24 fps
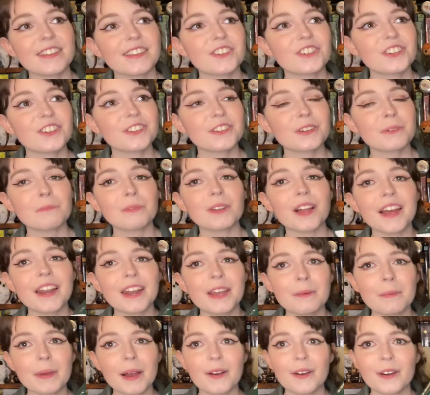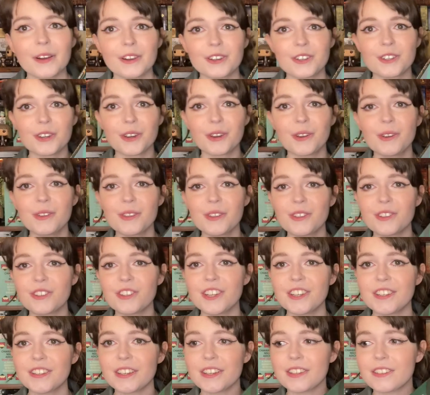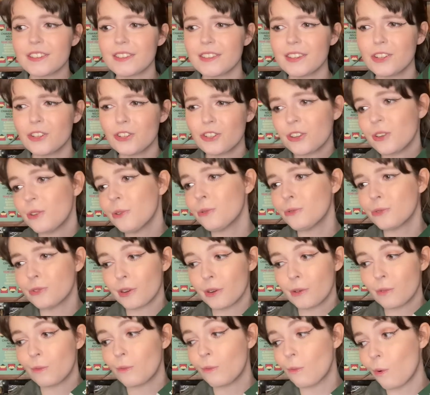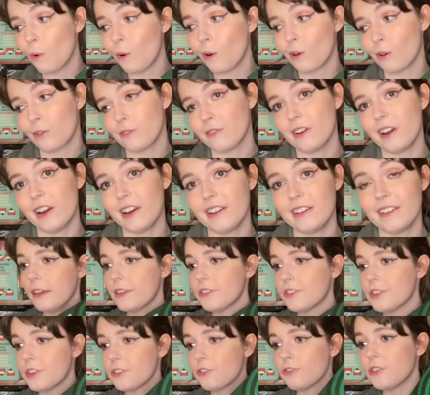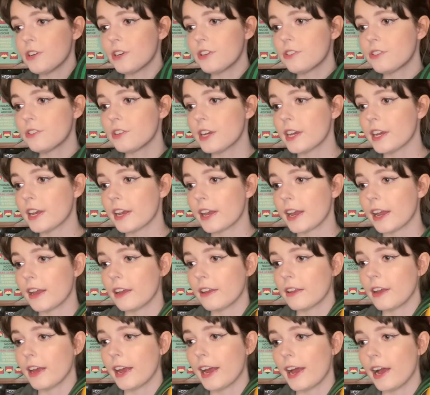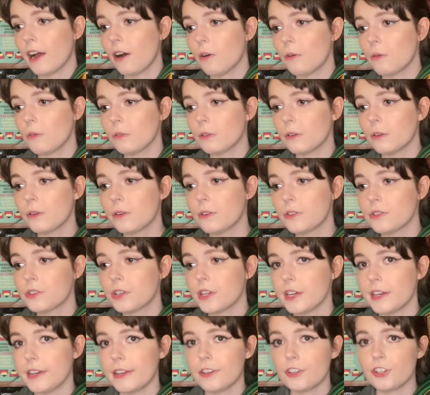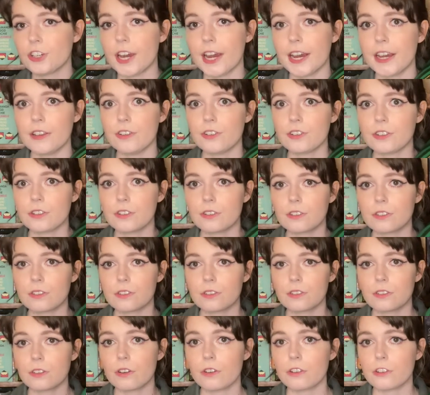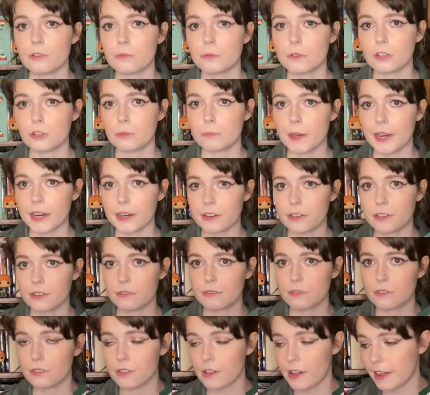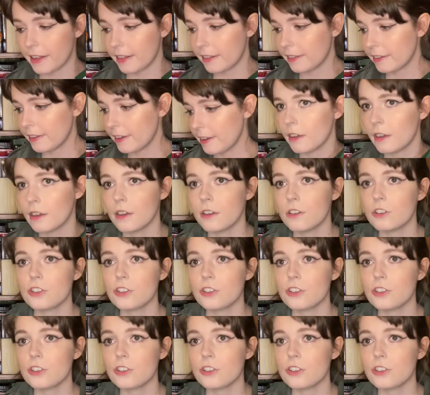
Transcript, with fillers: She's complaining about her shoes and she says, these shoes don't walk right. It's interesting how Lucy changes Snow's perspective slightly.